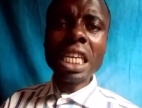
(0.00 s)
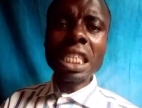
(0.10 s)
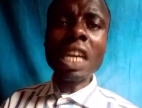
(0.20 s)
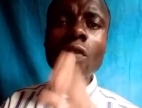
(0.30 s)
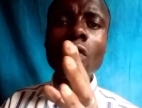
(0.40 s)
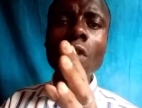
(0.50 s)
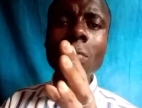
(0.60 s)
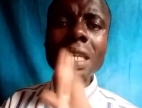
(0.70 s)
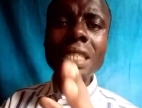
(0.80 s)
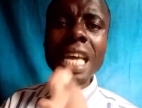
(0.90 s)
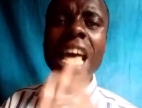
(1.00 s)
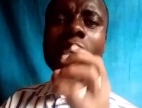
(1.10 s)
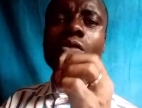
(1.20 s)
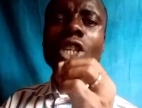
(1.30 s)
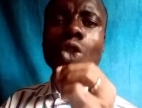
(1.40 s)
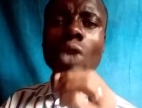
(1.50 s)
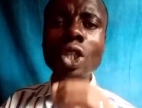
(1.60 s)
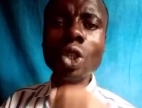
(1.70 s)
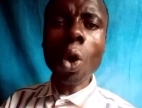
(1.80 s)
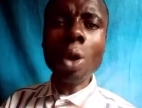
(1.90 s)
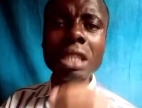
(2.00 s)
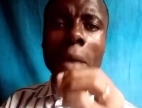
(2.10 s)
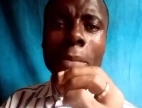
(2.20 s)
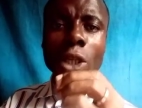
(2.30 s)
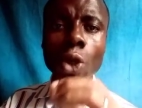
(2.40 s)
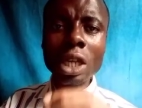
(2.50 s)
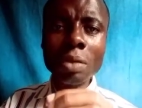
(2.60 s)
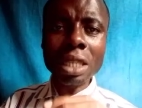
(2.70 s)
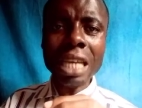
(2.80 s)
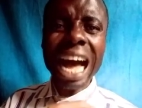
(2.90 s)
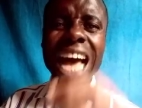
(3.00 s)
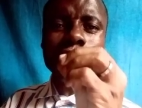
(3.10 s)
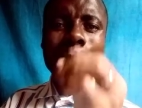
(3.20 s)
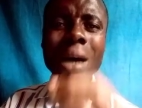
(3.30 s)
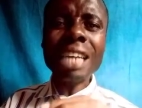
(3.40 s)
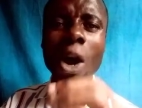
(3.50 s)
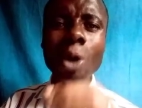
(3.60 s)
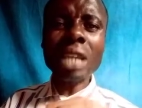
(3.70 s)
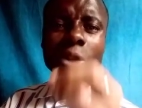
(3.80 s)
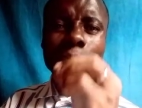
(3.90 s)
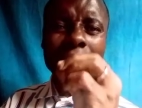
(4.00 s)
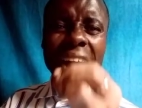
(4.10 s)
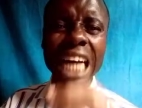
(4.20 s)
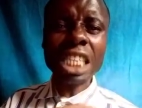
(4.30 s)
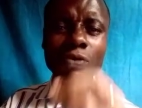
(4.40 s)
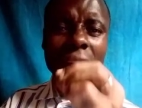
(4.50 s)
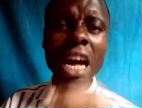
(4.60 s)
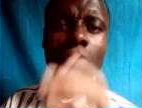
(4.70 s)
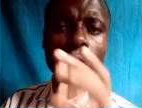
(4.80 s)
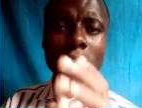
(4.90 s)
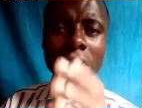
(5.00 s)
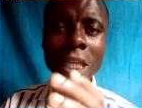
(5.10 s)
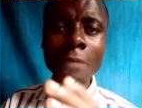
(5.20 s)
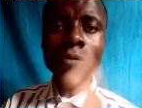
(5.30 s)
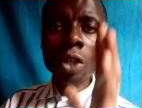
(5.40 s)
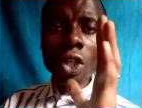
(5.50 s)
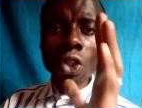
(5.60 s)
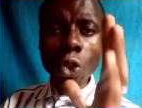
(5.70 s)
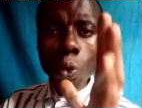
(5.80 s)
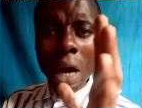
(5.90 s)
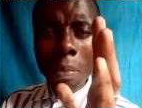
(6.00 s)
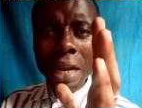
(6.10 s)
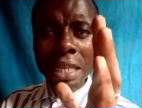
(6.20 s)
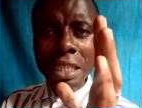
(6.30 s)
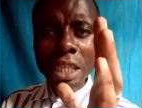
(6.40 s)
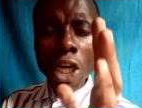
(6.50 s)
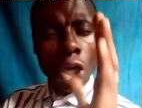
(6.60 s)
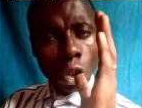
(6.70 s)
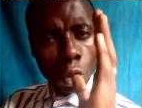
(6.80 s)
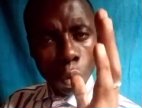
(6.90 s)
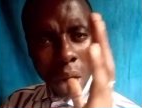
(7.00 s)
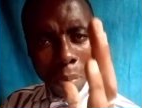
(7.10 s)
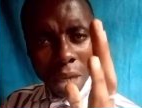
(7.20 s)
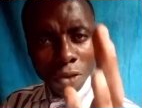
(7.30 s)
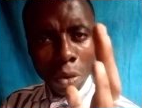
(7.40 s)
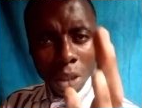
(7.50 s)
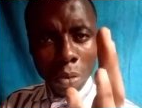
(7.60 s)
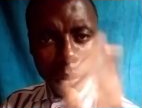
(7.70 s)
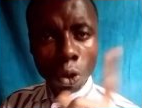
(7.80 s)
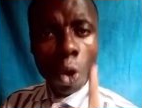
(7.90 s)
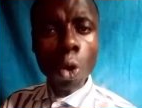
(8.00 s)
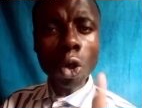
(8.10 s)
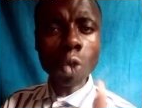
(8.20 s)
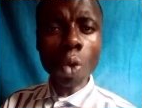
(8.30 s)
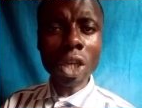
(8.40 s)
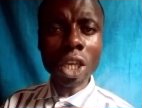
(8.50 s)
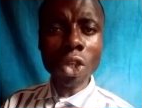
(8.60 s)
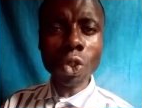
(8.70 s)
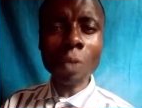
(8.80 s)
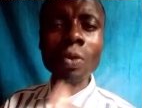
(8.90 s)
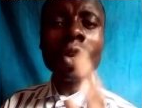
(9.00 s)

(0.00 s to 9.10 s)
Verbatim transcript: Therefore, from this day, every strange altar mentioned in this day, I command that altar to catch fire for your sake. You are blessed. You are blessed from this moment. No curse work against you.